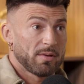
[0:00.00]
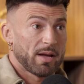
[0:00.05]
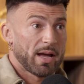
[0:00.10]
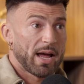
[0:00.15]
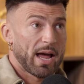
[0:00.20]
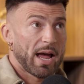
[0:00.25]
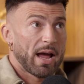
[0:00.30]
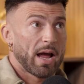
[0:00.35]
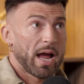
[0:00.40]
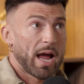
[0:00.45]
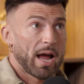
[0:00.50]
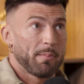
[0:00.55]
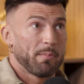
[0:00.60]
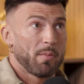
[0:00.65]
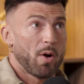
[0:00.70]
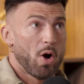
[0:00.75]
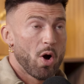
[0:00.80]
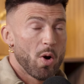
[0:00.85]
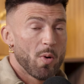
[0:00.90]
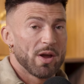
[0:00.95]

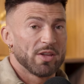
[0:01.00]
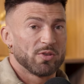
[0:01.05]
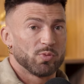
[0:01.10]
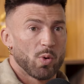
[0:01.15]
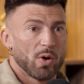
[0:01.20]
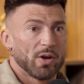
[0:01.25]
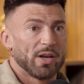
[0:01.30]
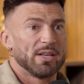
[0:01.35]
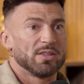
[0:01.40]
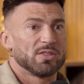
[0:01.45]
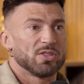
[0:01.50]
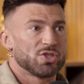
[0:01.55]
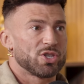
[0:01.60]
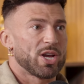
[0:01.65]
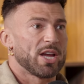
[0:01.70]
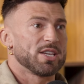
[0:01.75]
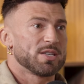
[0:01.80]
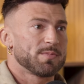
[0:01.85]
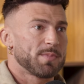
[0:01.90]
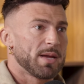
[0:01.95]
I'm always wanting to
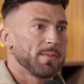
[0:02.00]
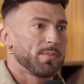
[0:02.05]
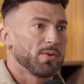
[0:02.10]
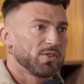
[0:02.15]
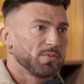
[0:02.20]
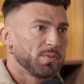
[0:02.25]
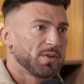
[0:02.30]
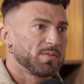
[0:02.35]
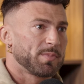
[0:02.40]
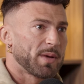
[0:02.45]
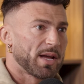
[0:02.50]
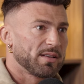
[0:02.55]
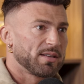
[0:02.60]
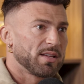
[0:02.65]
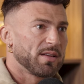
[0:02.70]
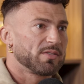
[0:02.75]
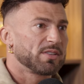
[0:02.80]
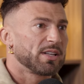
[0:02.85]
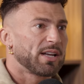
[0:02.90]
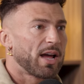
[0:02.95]
change people's
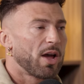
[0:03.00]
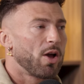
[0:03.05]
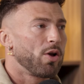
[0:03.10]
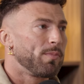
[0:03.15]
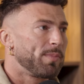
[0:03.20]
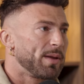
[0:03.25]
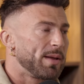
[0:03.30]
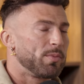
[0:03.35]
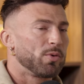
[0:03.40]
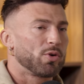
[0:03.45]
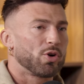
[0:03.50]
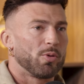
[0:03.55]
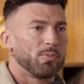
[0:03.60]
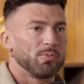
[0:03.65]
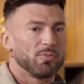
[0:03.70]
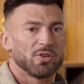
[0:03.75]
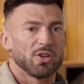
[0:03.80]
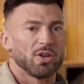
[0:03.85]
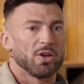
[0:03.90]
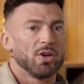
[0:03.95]
perspectives, and I hope people
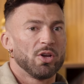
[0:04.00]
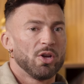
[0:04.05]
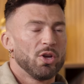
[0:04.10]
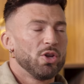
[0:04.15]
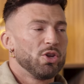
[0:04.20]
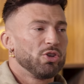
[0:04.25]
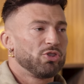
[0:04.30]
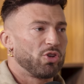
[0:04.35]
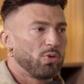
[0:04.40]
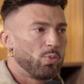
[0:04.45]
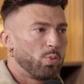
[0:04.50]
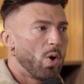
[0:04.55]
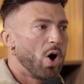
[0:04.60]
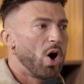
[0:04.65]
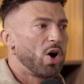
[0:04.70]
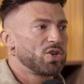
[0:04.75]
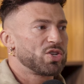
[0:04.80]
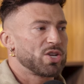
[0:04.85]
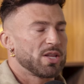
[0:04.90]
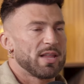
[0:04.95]
come to
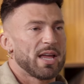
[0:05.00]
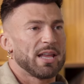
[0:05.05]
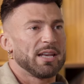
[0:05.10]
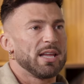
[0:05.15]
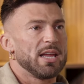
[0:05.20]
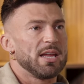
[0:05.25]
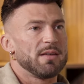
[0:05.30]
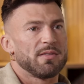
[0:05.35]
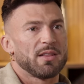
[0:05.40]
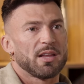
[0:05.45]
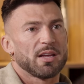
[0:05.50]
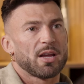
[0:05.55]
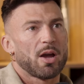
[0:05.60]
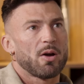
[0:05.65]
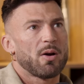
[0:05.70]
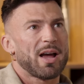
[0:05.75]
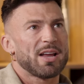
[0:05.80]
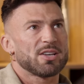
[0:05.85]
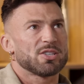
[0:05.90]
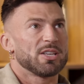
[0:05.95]
watch and they leave and they
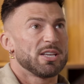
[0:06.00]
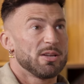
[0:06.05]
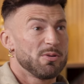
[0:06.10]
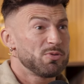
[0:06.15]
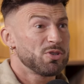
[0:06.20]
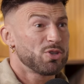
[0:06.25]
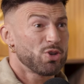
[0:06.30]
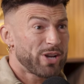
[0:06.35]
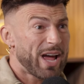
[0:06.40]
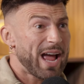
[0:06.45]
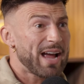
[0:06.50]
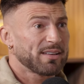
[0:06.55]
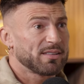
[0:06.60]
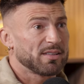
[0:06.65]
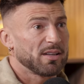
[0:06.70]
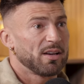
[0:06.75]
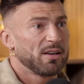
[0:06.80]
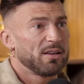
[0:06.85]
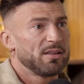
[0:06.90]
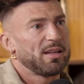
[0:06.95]
go, actually, you was a good
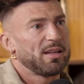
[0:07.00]
actor.